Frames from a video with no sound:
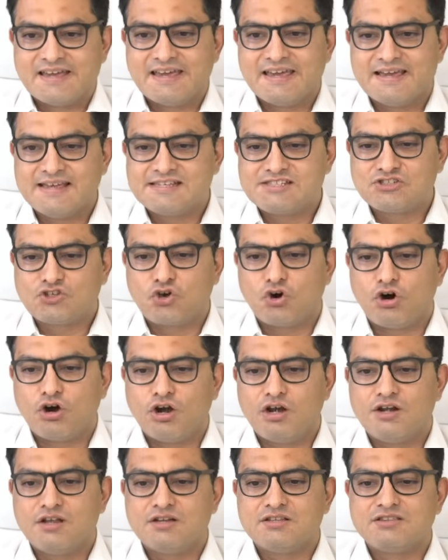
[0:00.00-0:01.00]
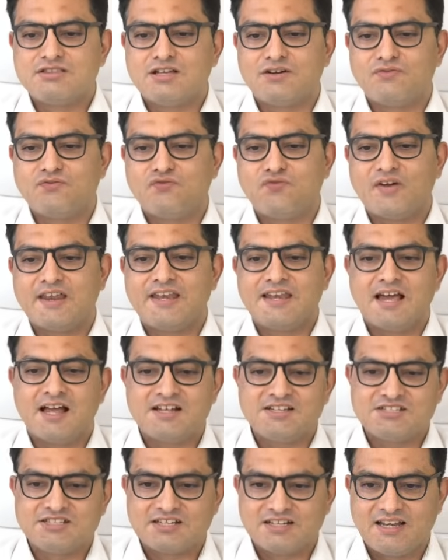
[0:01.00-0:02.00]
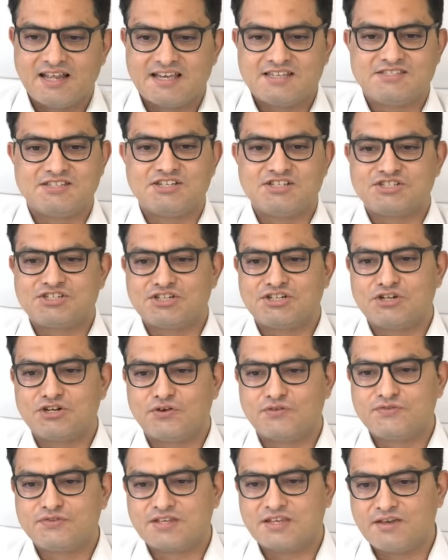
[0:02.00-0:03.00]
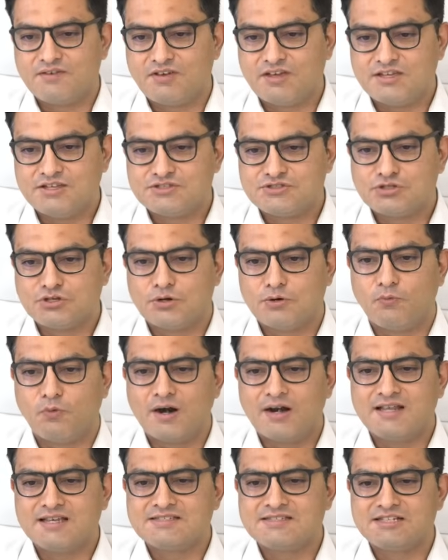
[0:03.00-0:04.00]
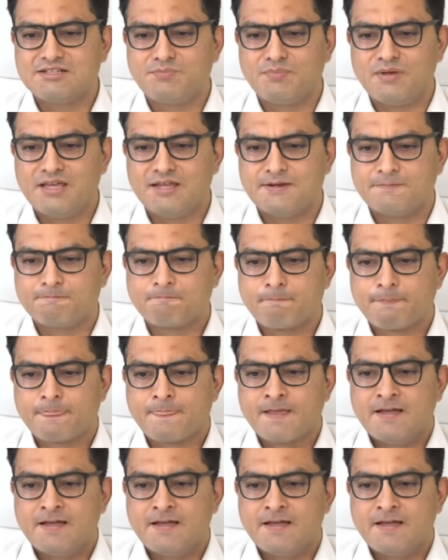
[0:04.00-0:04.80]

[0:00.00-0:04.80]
is called the financialization of savings. So what does it mean?